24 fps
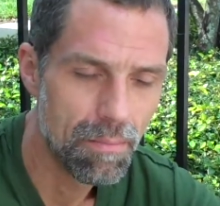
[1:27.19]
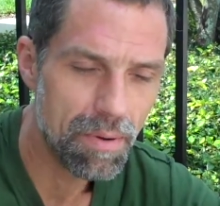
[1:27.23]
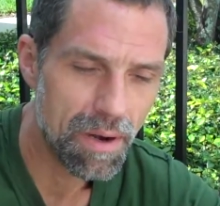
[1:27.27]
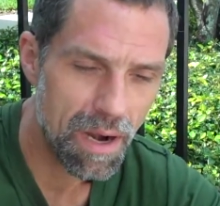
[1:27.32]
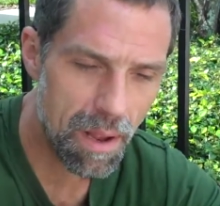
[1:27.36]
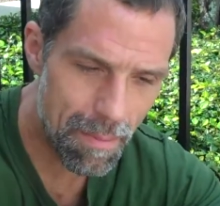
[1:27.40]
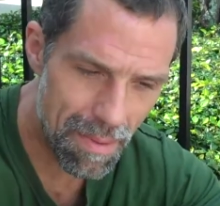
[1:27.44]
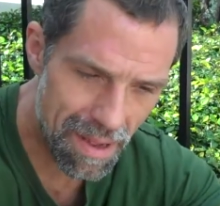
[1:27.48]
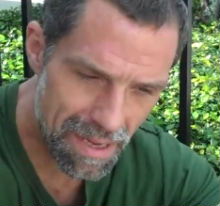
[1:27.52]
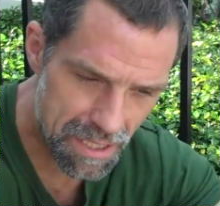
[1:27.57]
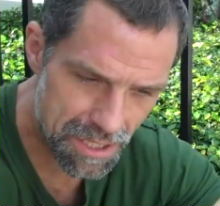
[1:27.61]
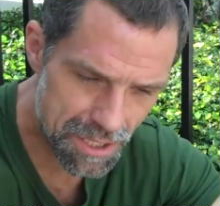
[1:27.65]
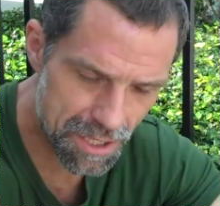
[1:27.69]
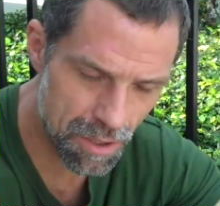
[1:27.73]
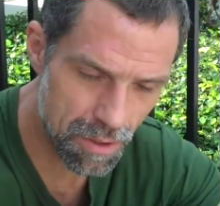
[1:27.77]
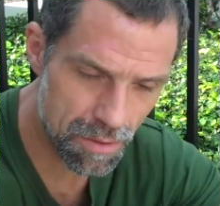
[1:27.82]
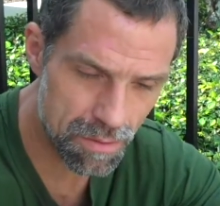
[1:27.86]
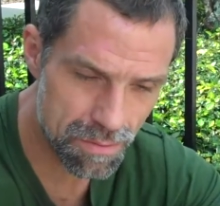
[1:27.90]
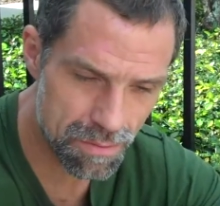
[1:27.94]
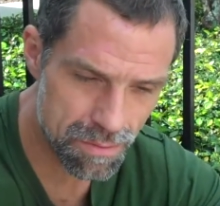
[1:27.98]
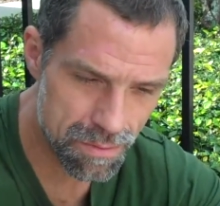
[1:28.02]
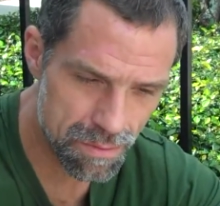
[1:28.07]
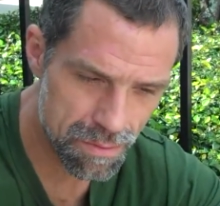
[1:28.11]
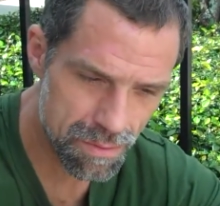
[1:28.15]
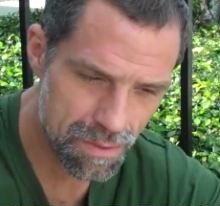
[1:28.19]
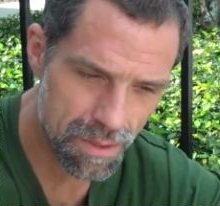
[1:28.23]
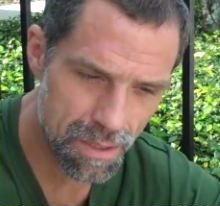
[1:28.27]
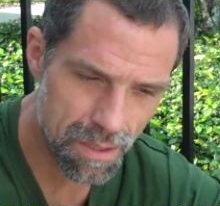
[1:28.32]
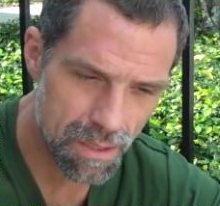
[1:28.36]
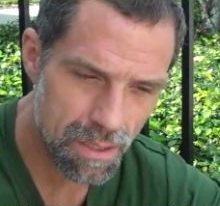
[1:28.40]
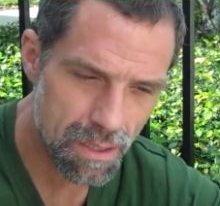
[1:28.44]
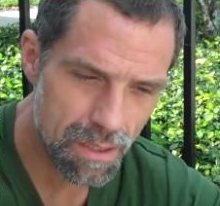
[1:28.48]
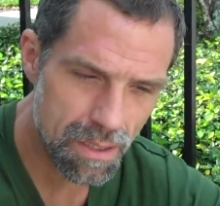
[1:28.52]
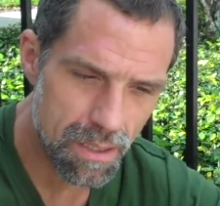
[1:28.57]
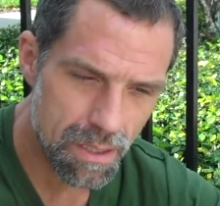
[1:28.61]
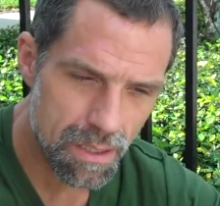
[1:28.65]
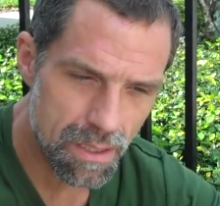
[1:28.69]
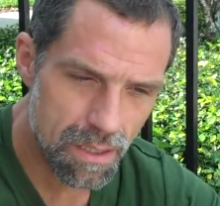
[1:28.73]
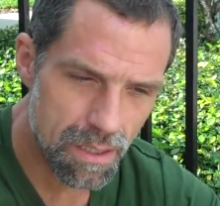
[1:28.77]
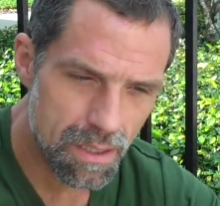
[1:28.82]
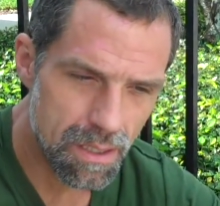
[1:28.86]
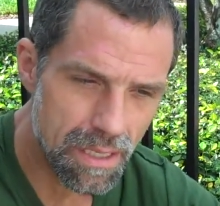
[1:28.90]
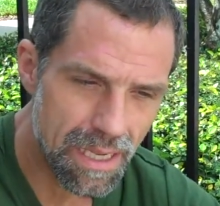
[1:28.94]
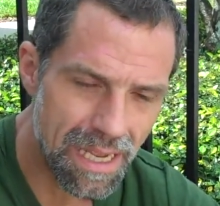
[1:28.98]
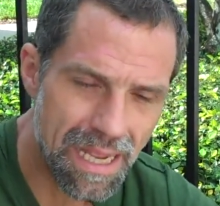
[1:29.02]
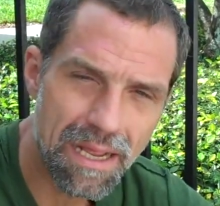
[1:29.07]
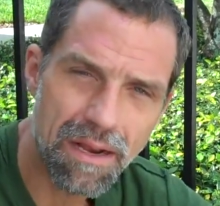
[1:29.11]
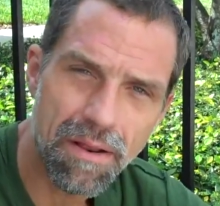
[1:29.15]
But I met John
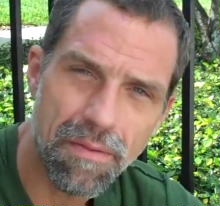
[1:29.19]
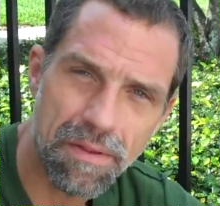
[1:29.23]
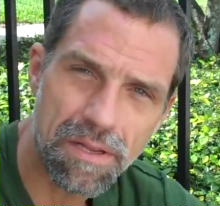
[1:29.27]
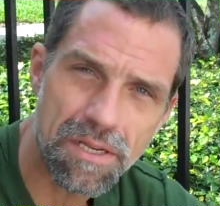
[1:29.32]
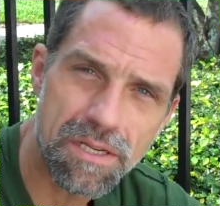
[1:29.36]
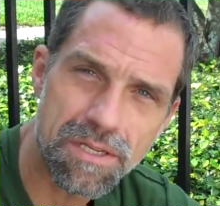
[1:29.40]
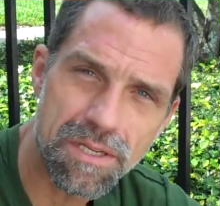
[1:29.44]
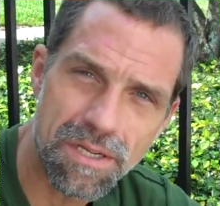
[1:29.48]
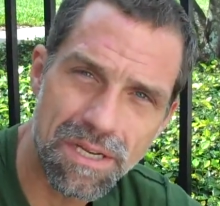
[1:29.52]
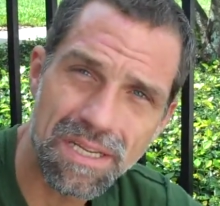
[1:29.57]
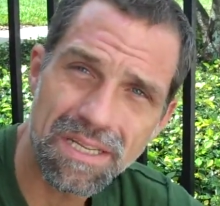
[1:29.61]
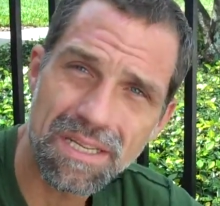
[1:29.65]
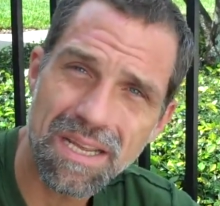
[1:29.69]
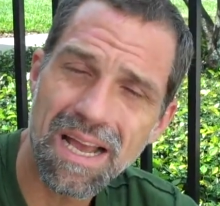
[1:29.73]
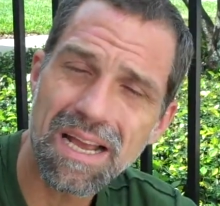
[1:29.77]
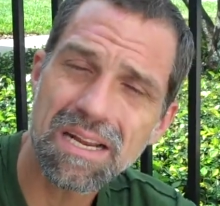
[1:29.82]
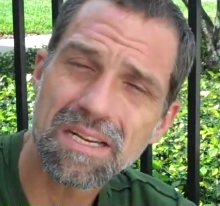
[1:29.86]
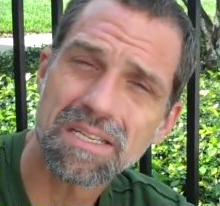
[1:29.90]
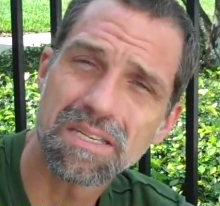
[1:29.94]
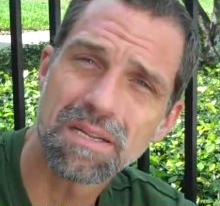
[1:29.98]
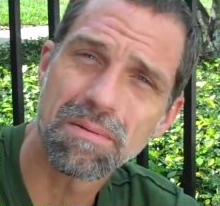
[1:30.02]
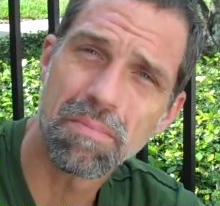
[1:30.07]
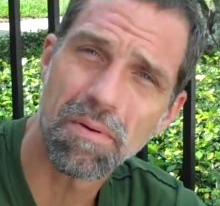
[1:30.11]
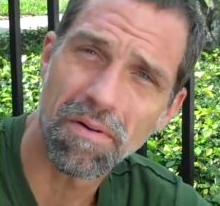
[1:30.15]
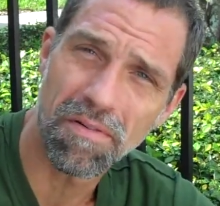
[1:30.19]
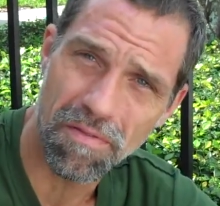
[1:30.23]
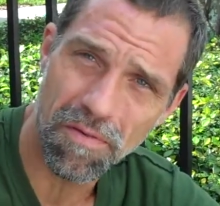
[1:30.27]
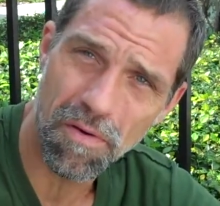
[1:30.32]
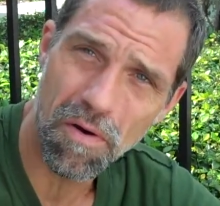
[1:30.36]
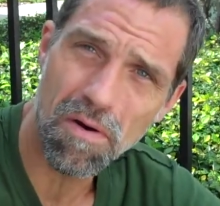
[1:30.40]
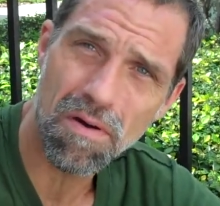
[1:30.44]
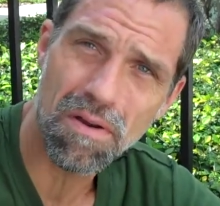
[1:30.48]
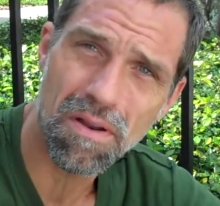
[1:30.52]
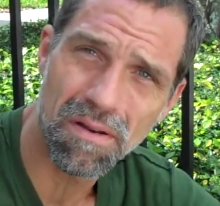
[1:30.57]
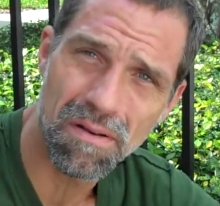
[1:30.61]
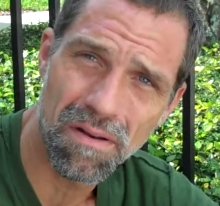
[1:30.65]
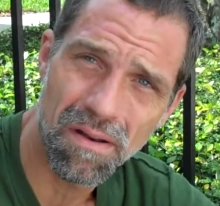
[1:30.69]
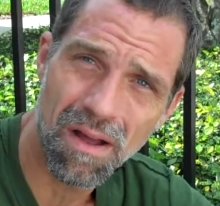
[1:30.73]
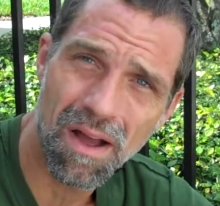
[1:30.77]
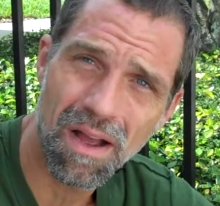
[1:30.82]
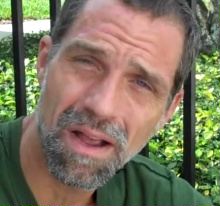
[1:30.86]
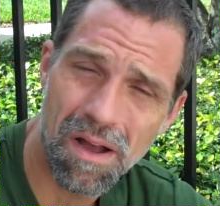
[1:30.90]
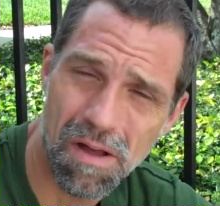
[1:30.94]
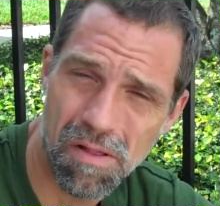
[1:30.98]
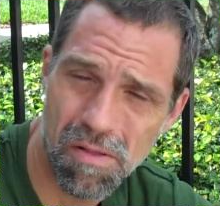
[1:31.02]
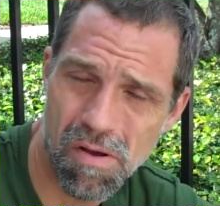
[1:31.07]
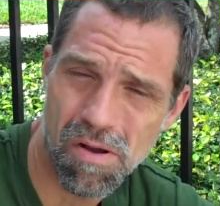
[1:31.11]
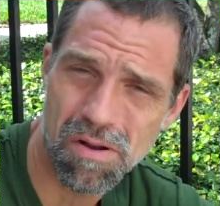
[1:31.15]
here on the streets actually before
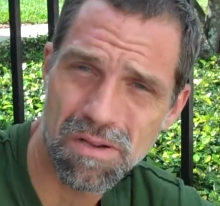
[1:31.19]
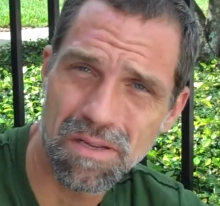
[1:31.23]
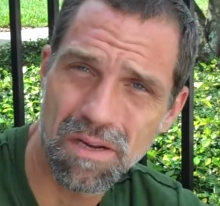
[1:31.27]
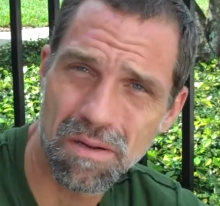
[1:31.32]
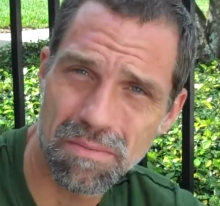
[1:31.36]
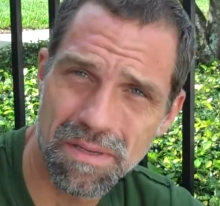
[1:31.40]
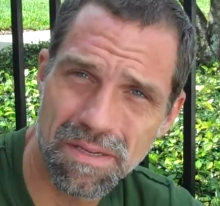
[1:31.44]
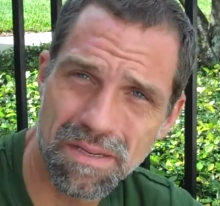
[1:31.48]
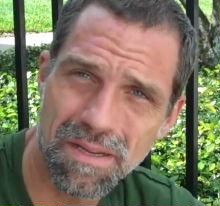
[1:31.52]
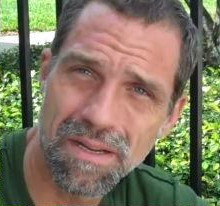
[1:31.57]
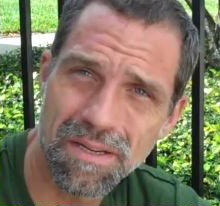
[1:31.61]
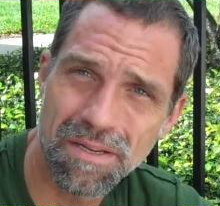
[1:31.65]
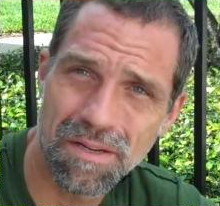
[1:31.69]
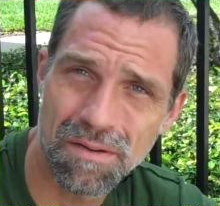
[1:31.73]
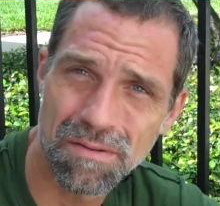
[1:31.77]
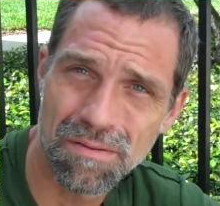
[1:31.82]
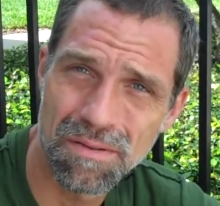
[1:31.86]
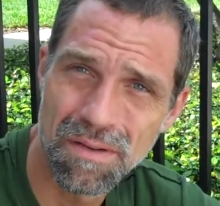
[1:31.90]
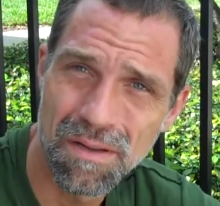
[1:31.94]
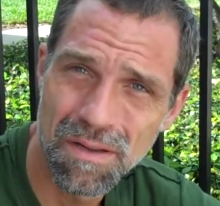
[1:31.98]
I got locked up, didn't I, John?